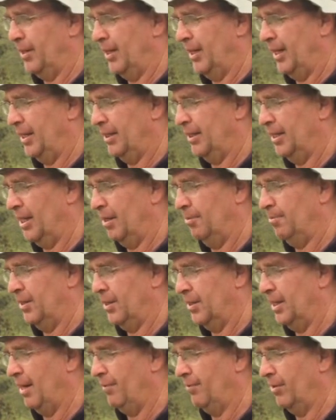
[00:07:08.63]
a canopy
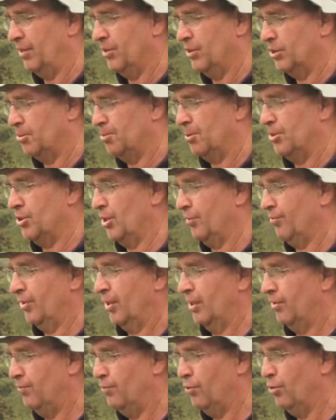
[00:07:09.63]
cover
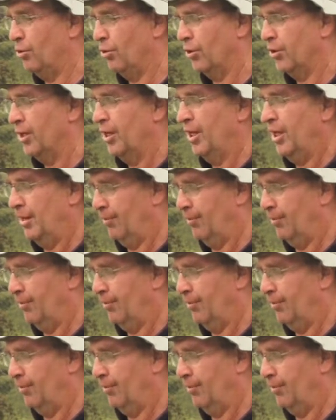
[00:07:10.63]
specifically for it.